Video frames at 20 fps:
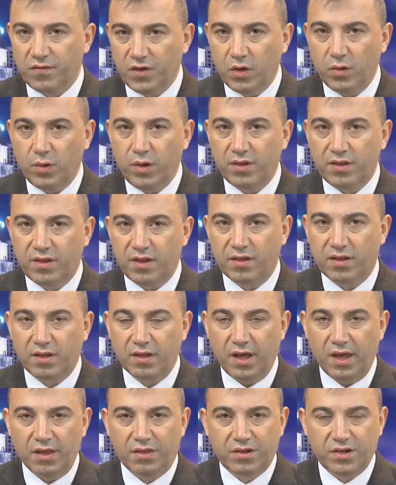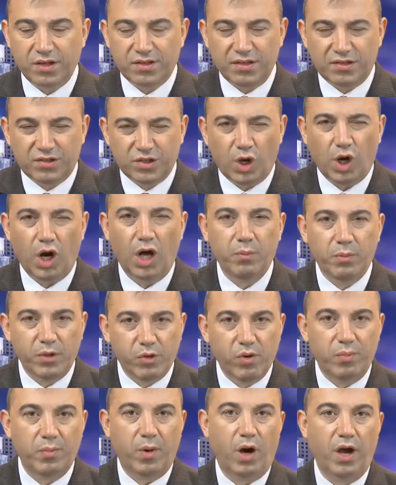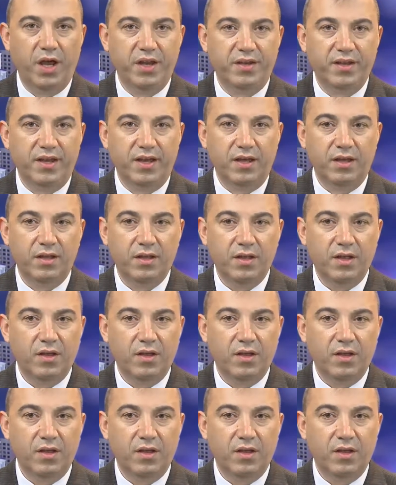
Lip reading: Viewers, it's just a timely reminder.